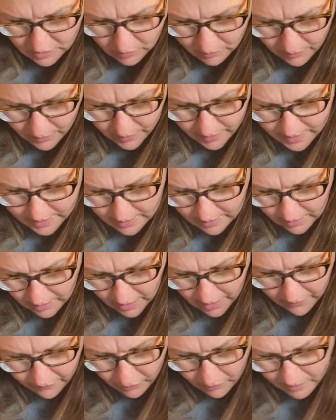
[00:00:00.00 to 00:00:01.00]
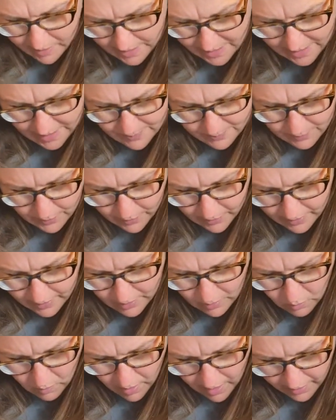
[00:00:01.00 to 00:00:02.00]
Bird is looking for Mrs. Bird in the
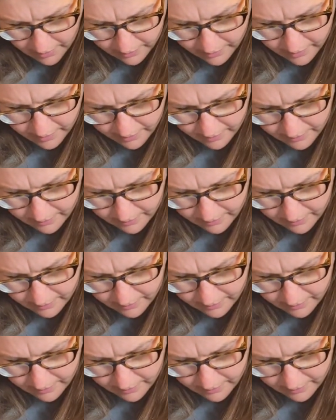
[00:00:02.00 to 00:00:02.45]
water.